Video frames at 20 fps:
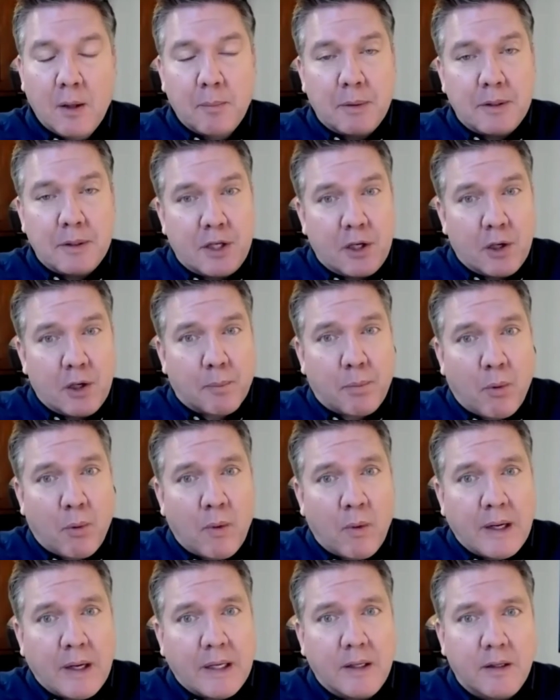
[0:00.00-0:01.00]
but to your
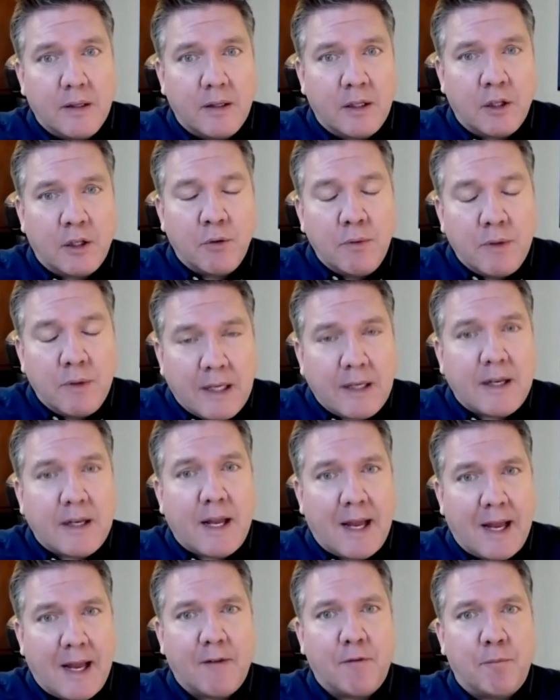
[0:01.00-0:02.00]
point you need to
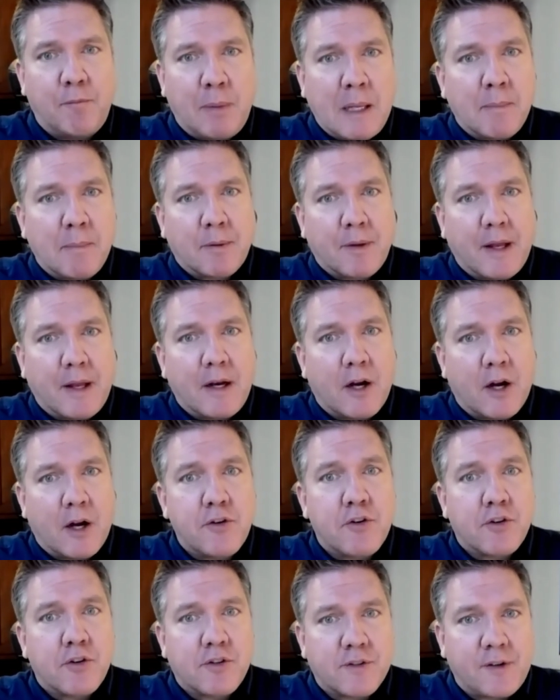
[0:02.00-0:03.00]
have people that
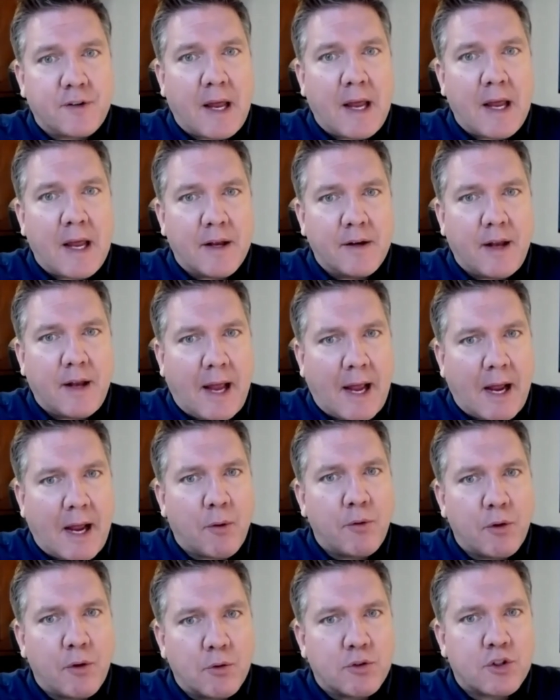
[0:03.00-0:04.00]
understand
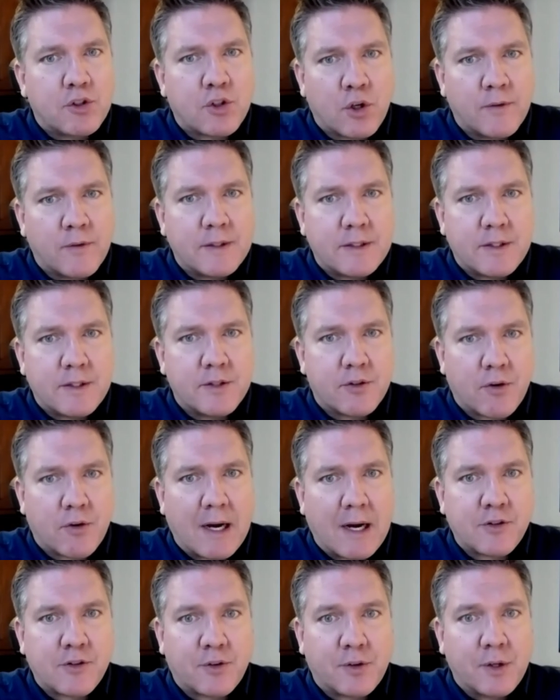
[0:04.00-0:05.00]
how those services are
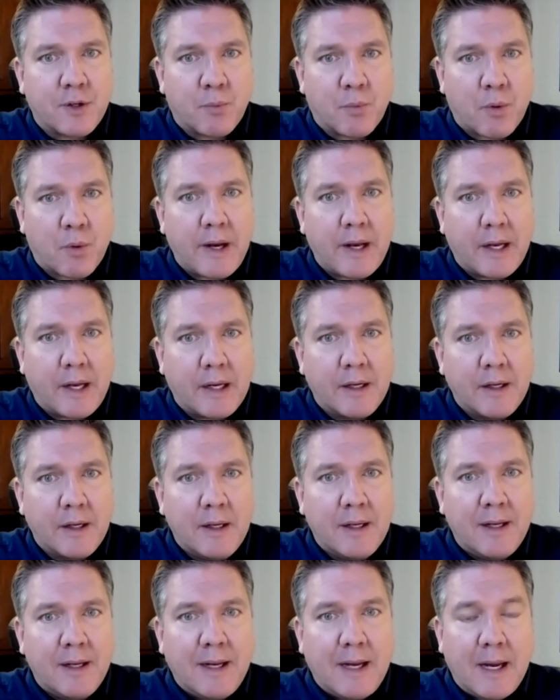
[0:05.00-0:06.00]
actually running
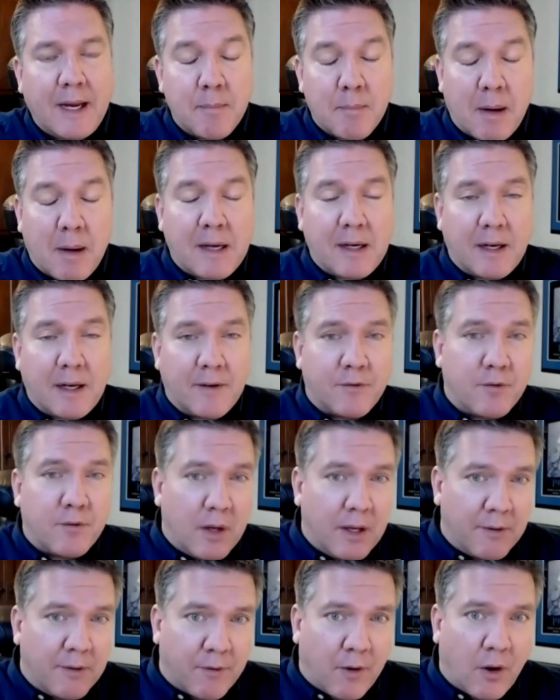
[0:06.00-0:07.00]
it might yeah. have
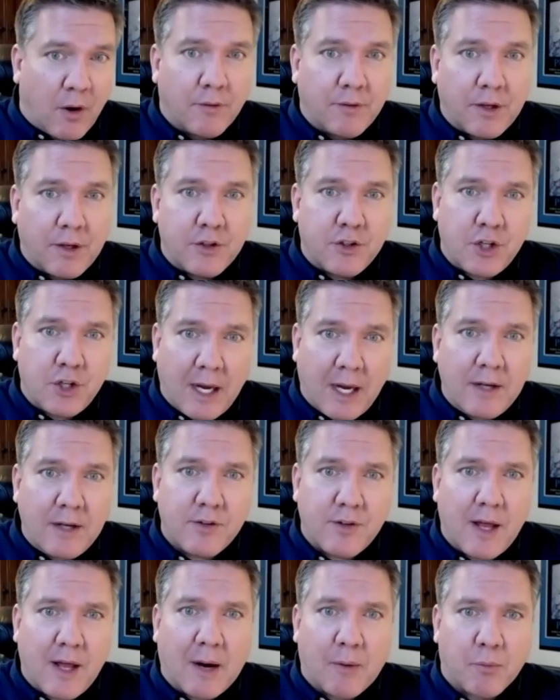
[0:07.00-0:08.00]
evolved and
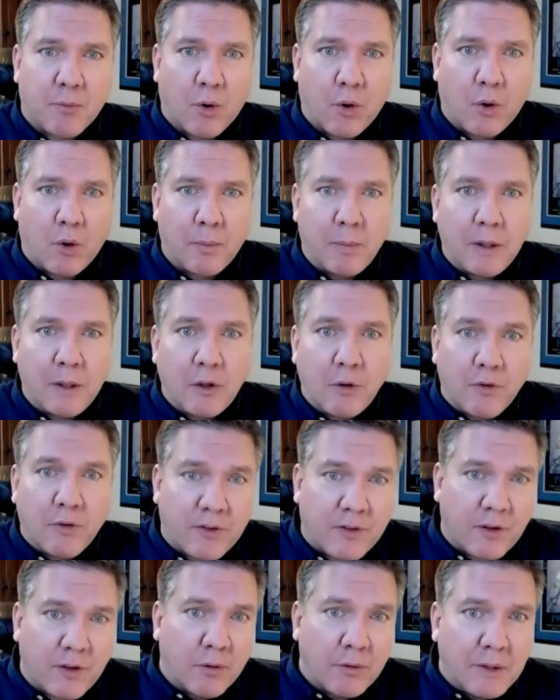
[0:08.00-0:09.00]
changed that role but you
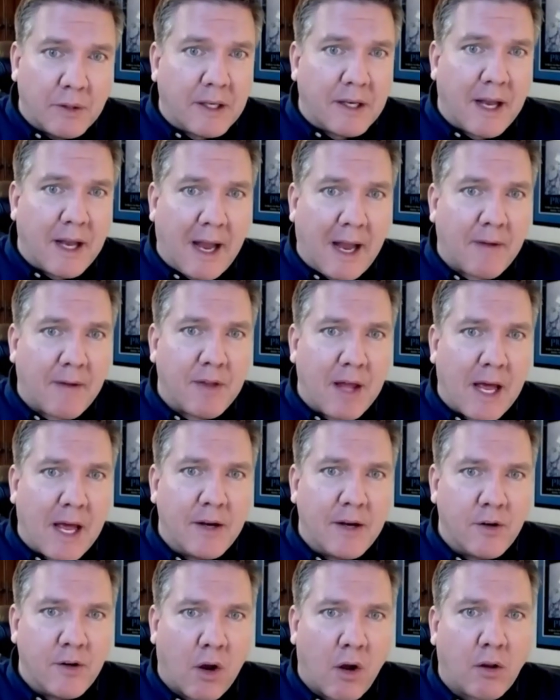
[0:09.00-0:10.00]
still need to have
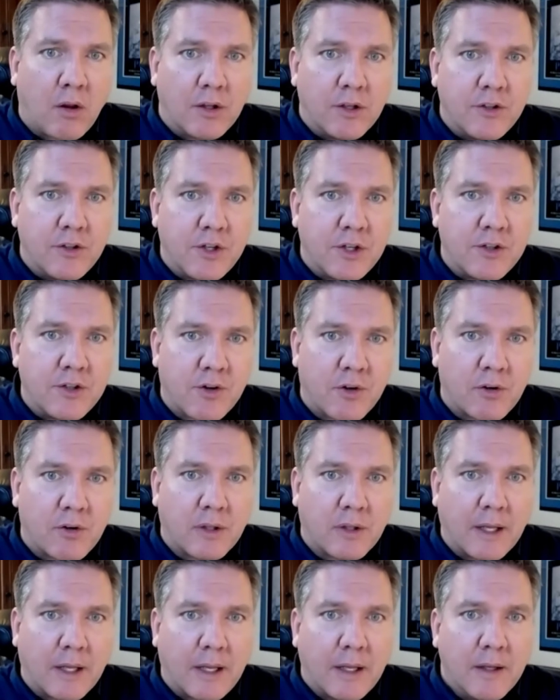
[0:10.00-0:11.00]
that knowledge
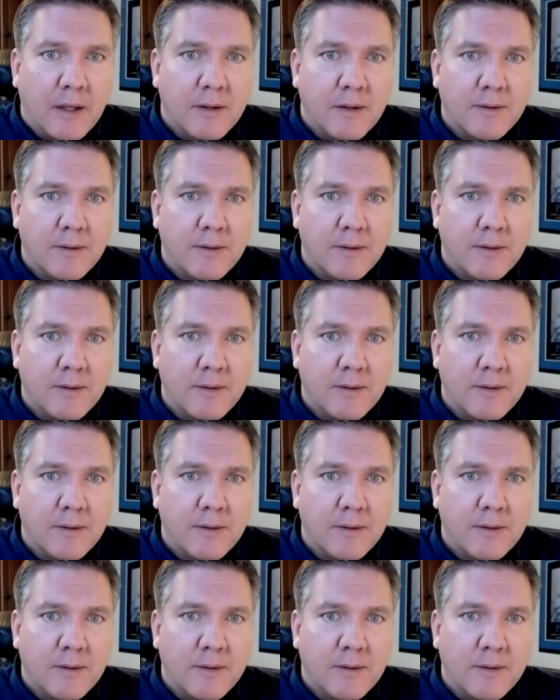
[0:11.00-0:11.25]
internally